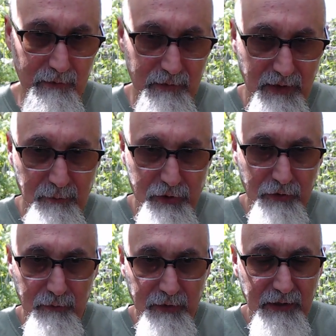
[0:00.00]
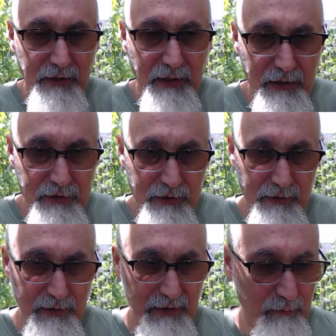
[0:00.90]
temperature humidity gauge
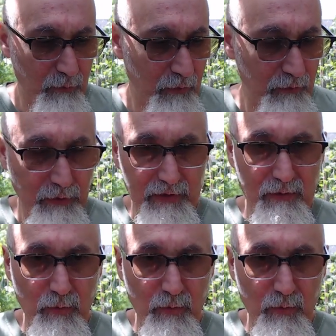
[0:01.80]
and a bowl with a